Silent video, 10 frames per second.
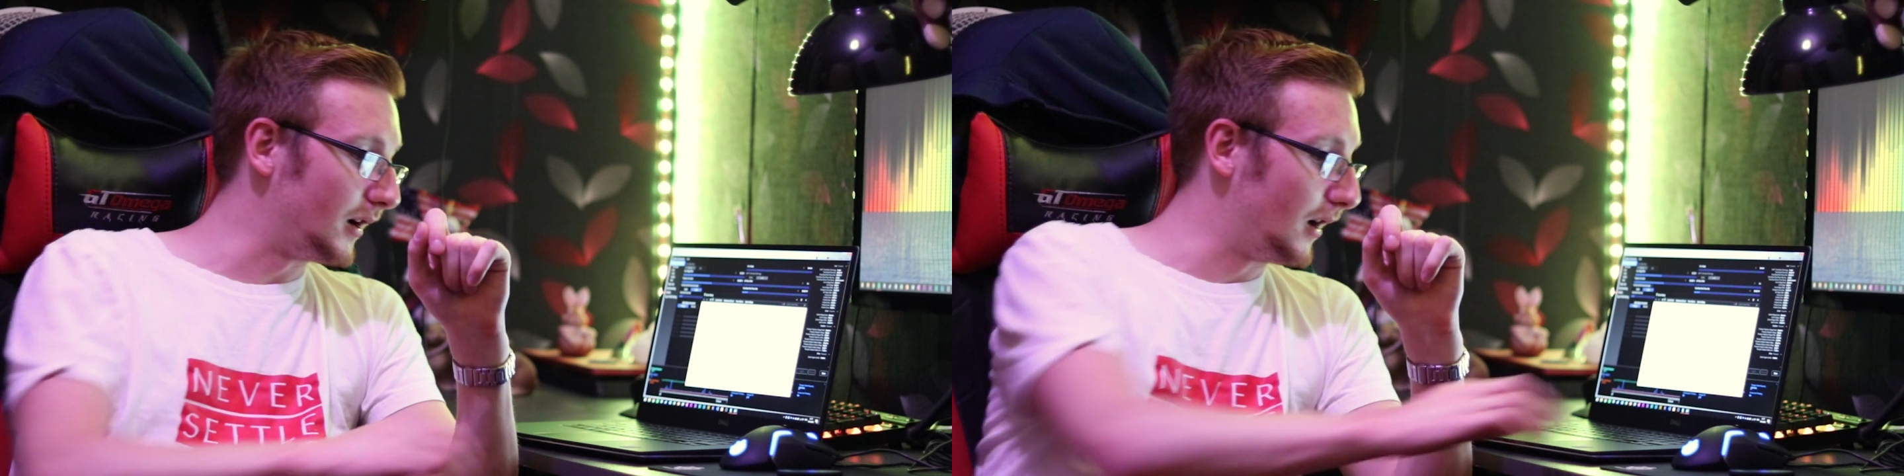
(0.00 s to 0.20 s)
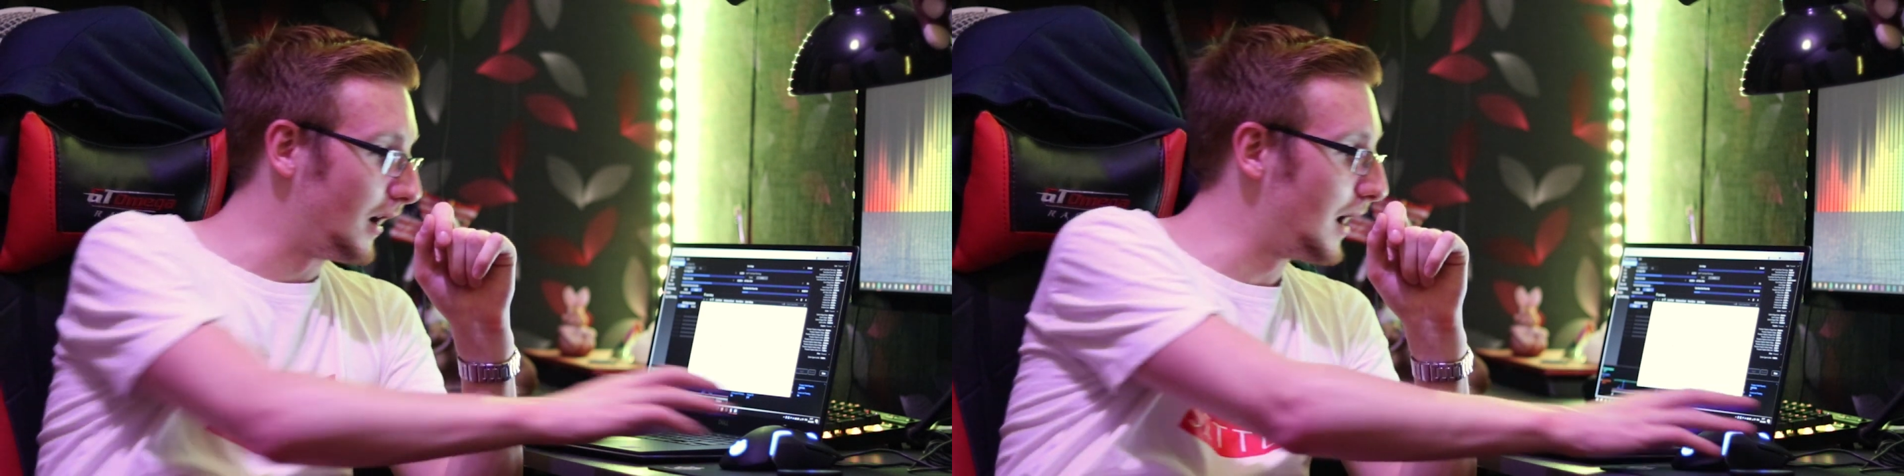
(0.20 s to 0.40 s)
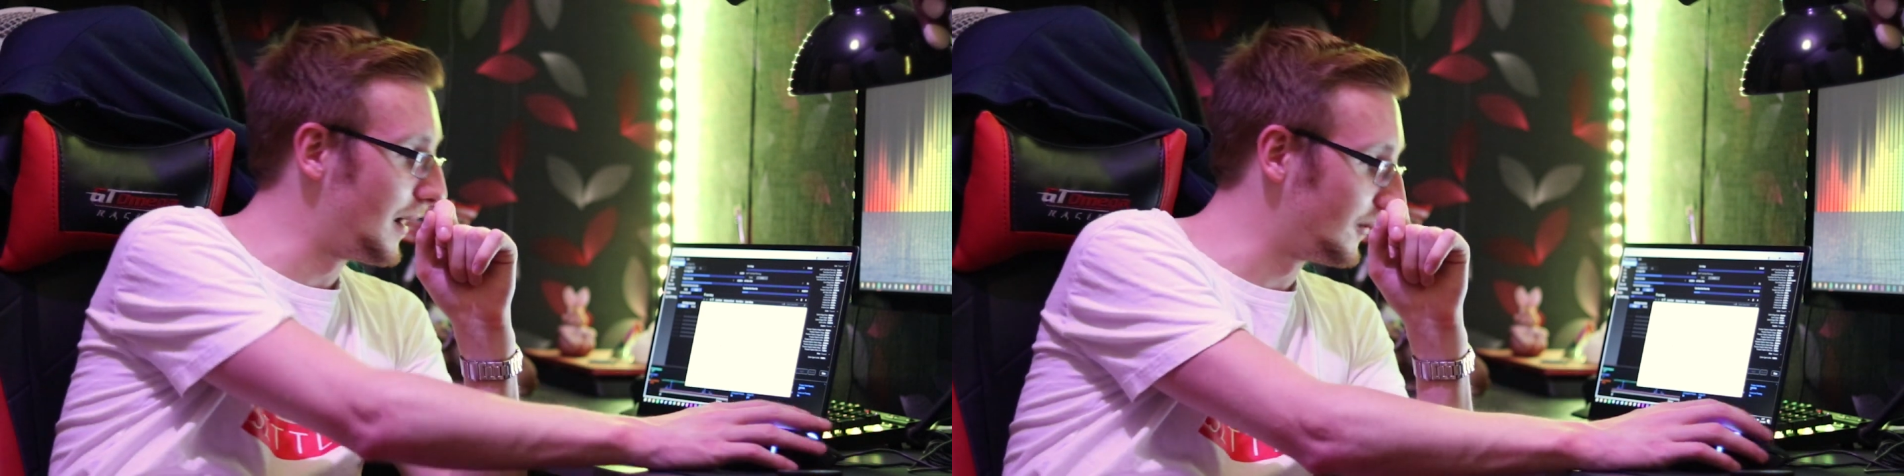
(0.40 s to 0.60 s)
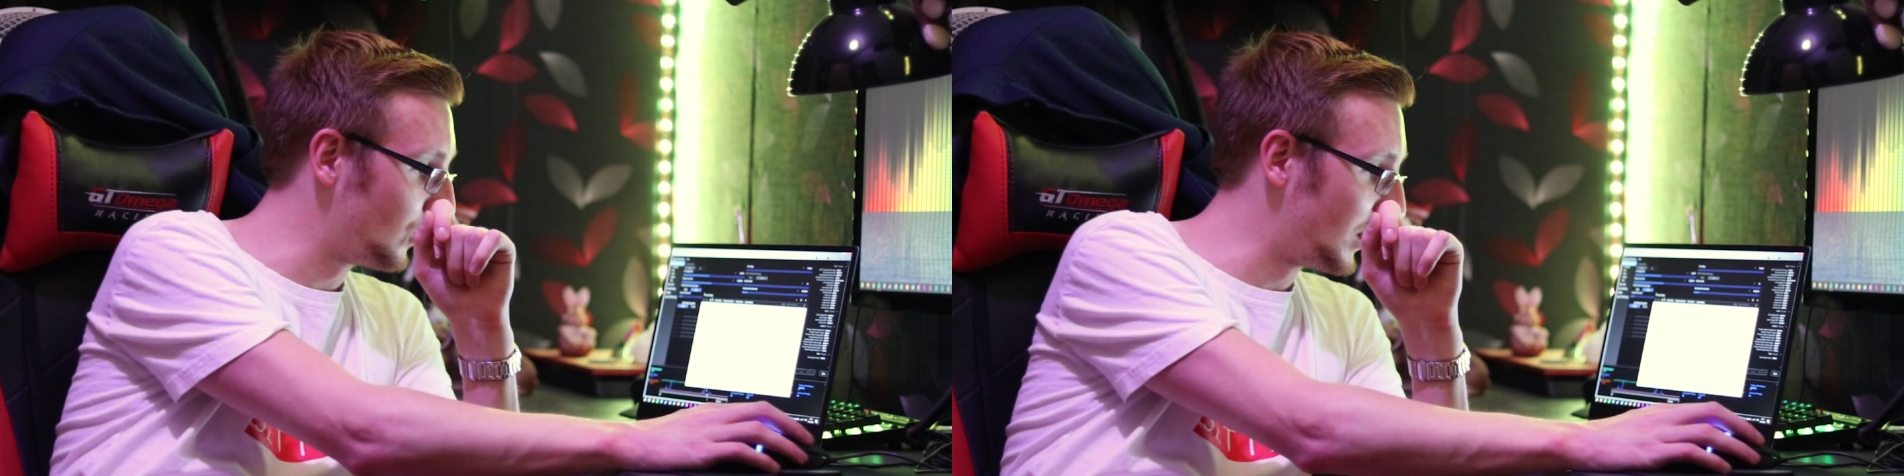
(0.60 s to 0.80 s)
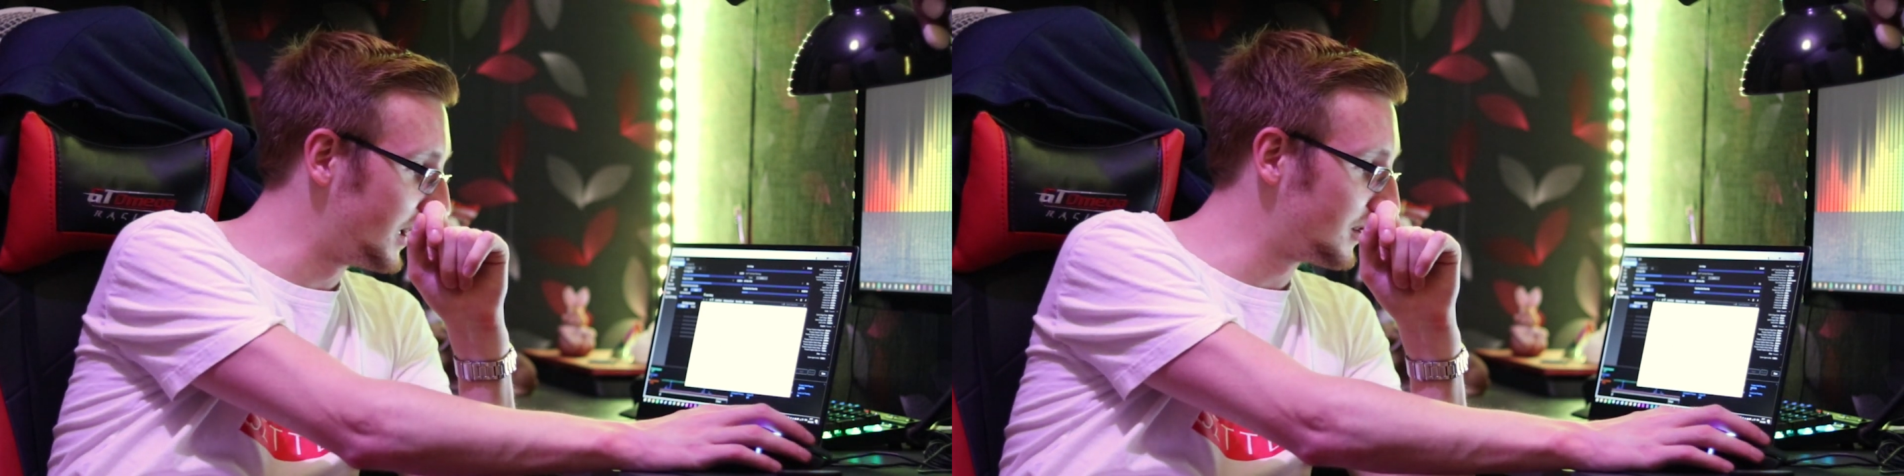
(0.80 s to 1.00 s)
at
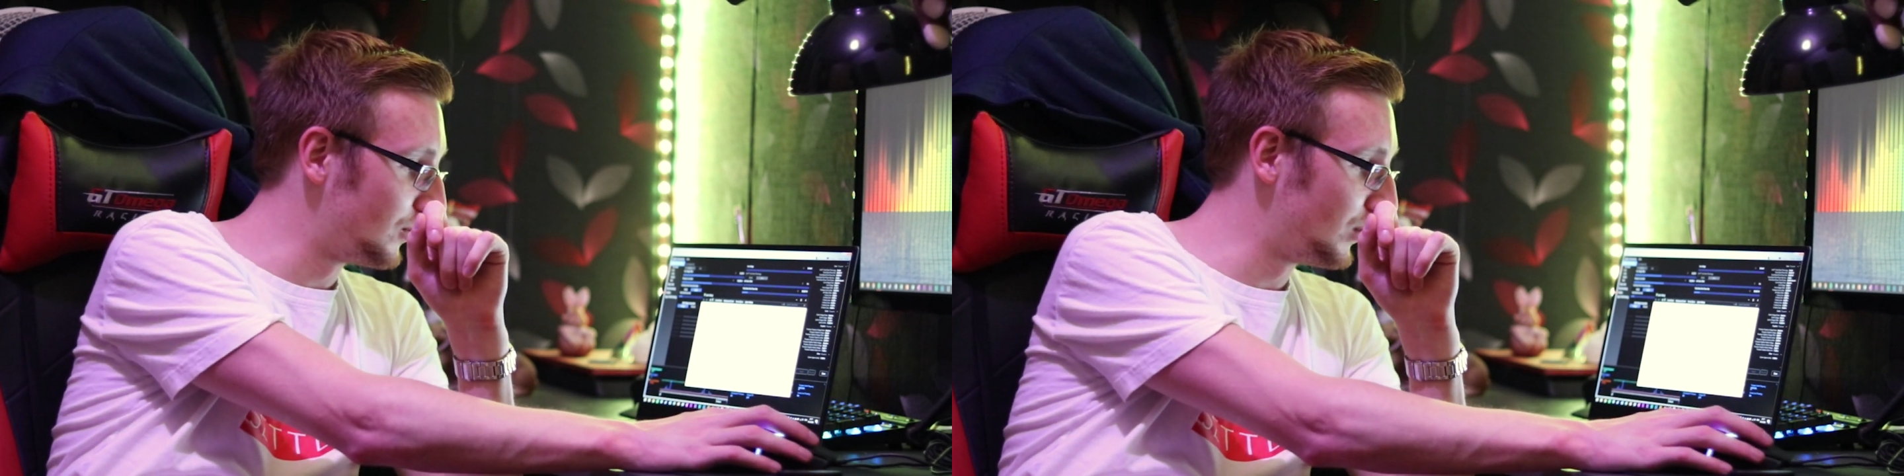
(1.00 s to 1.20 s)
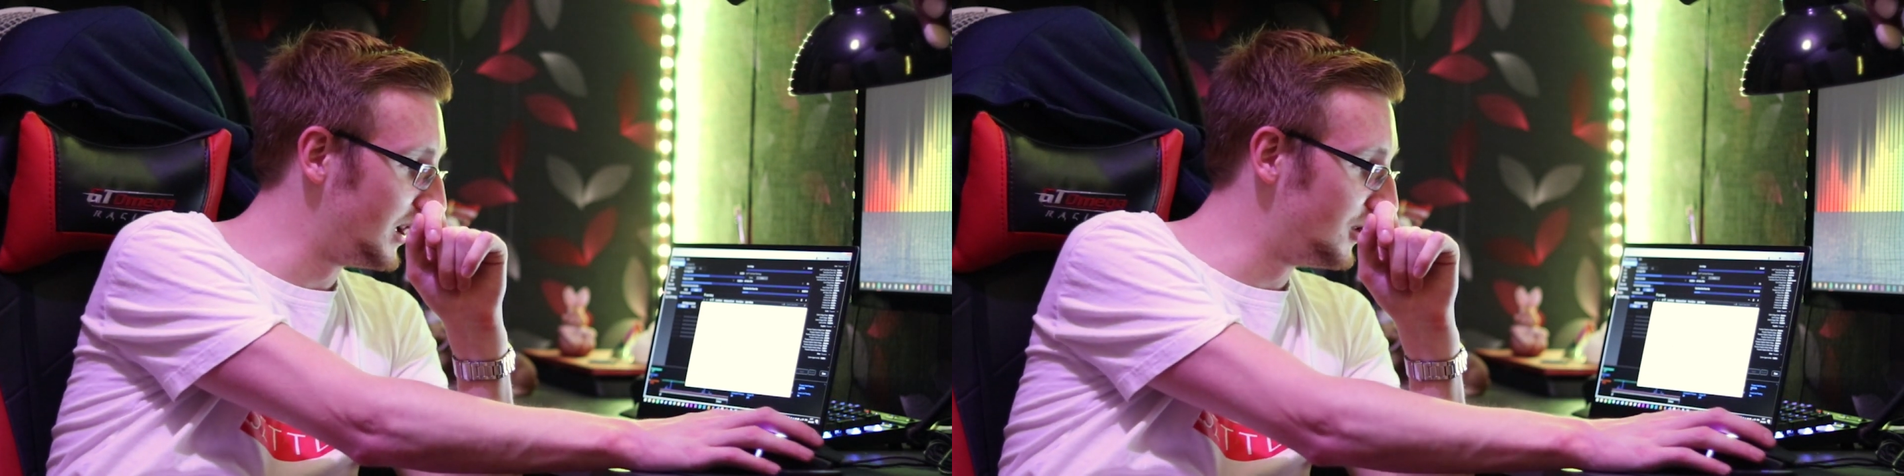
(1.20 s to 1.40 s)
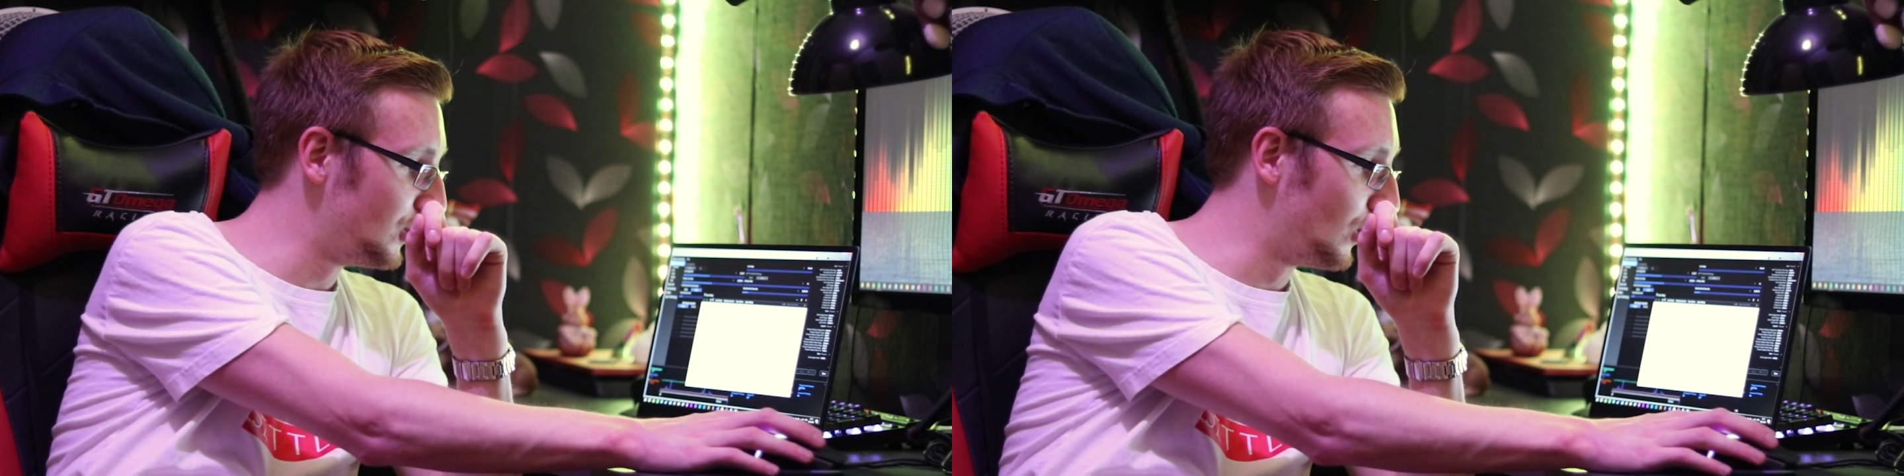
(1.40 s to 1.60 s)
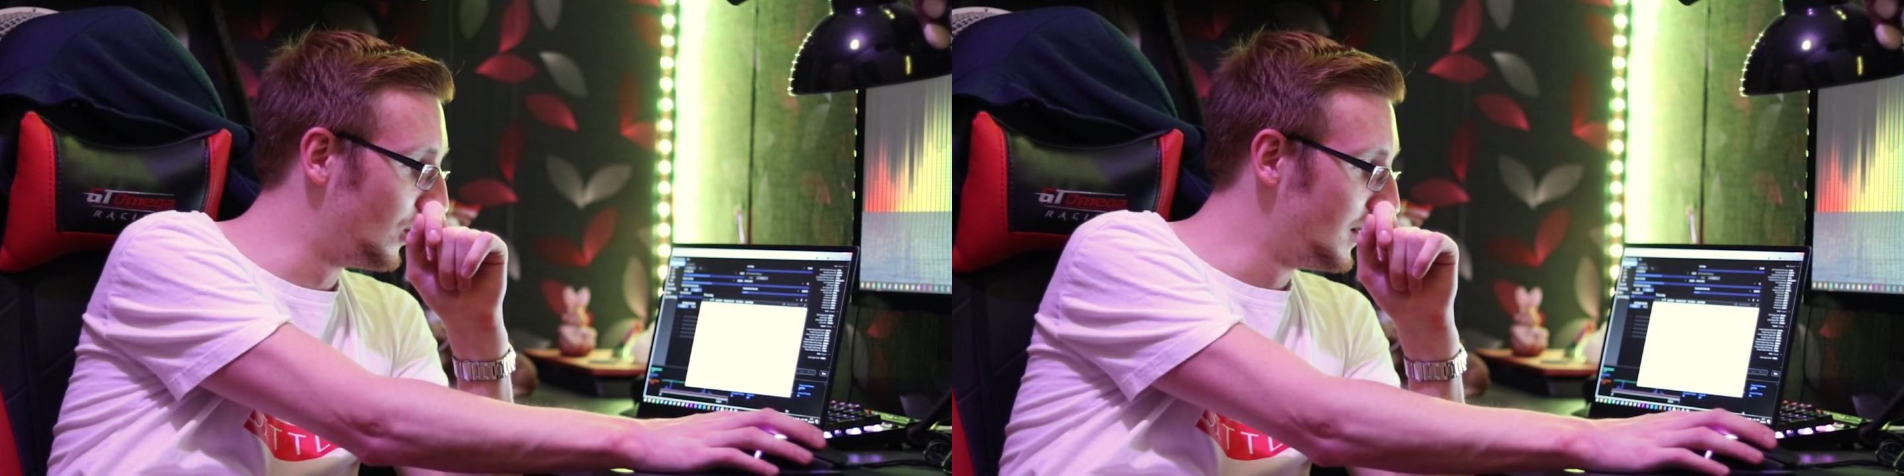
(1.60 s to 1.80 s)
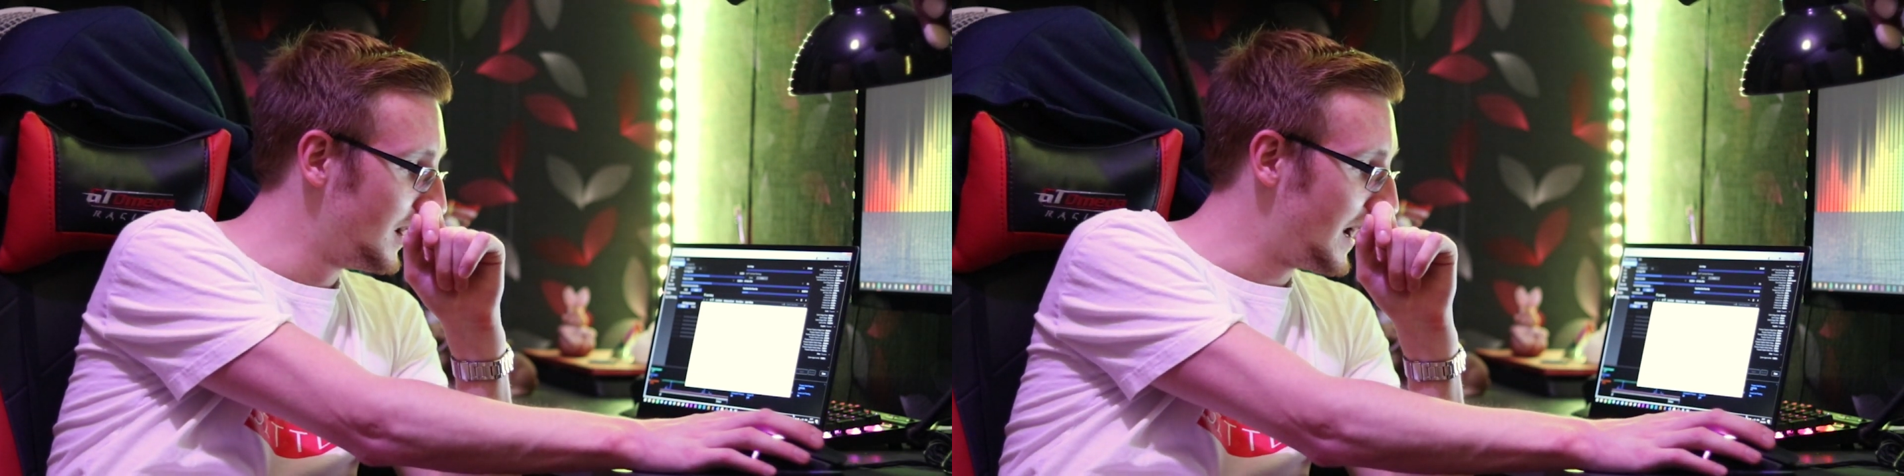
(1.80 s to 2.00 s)
what it can really do